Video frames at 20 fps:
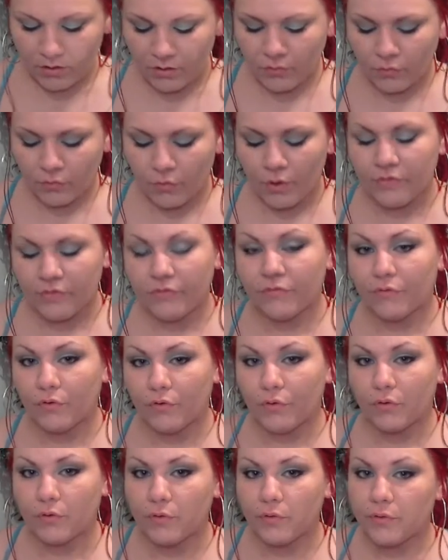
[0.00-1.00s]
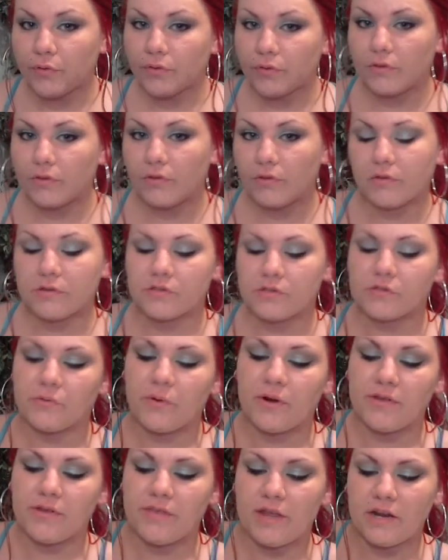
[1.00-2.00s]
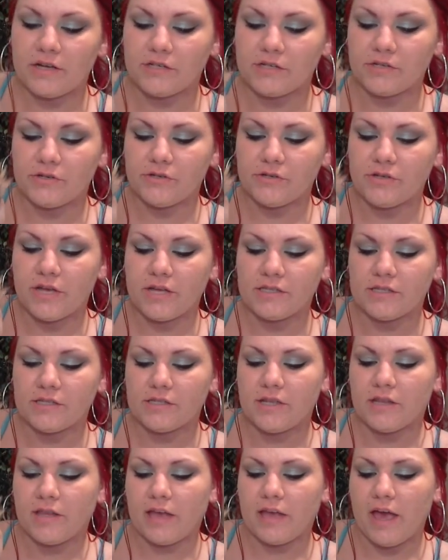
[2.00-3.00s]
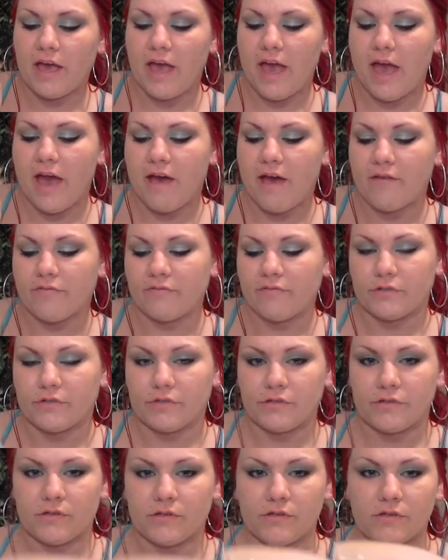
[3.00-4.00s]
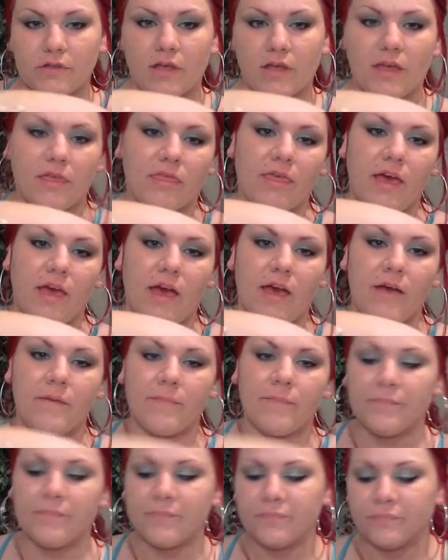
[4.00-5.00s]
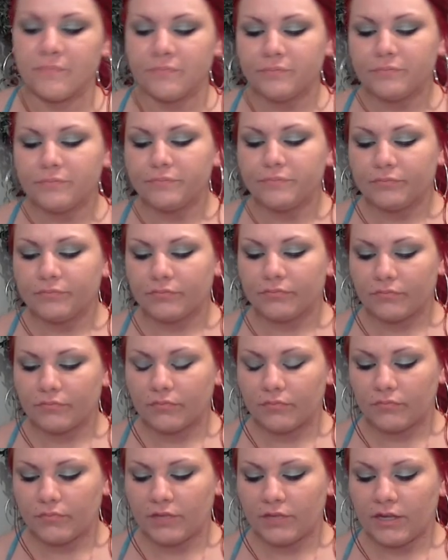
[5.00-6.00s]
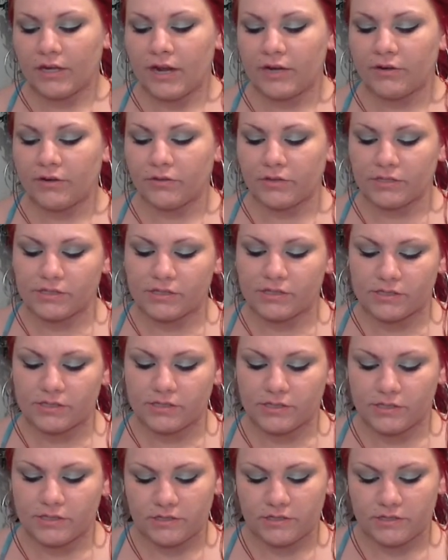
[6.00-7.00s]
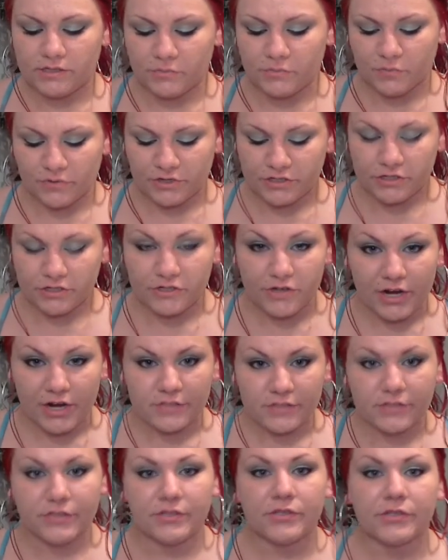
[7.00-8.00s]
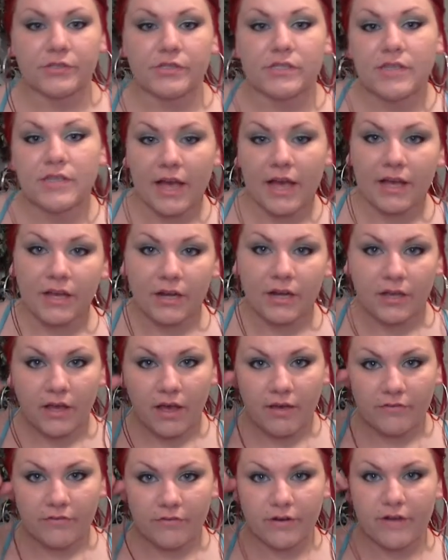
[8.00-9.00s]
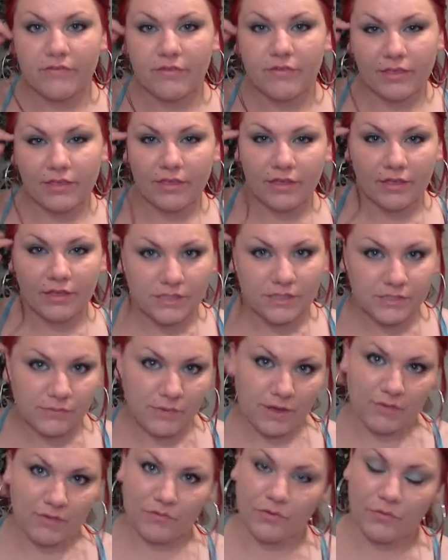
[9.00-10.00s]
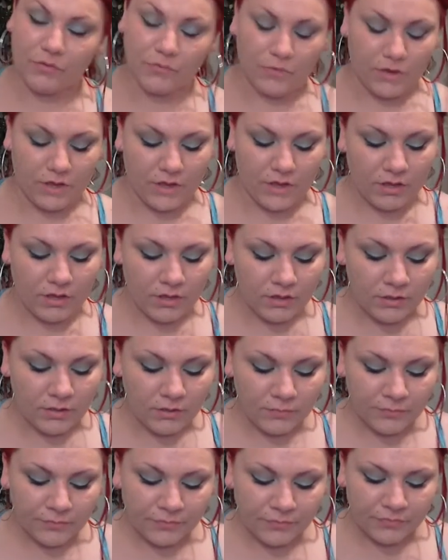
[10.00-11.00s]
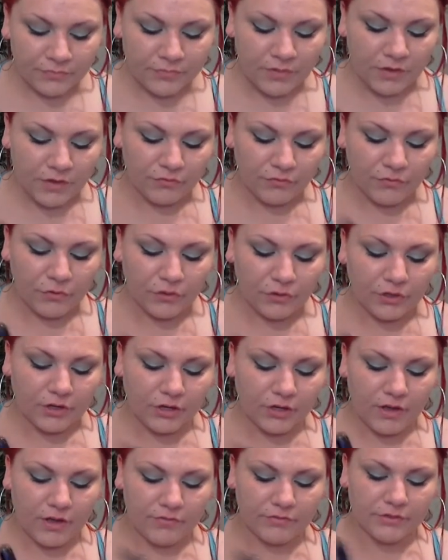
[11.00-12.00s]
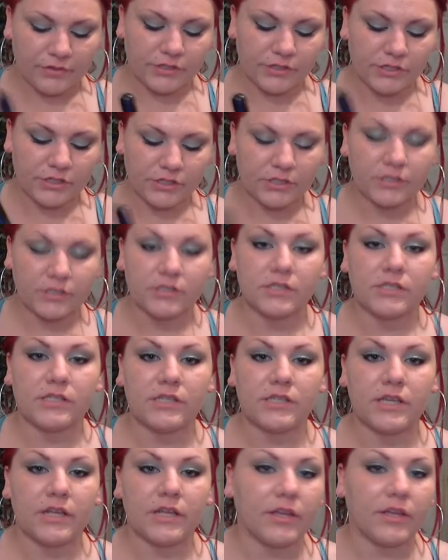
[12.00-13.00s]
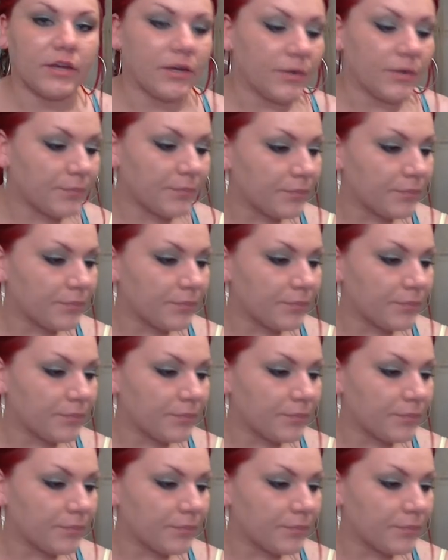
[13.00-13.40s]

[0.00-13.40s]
one full squirt that I showed you guys, and then like a half, which like that. And I know this is a tinted moisturizer, so it's not going to cover everything. That's why we want a fuller coverage concealer.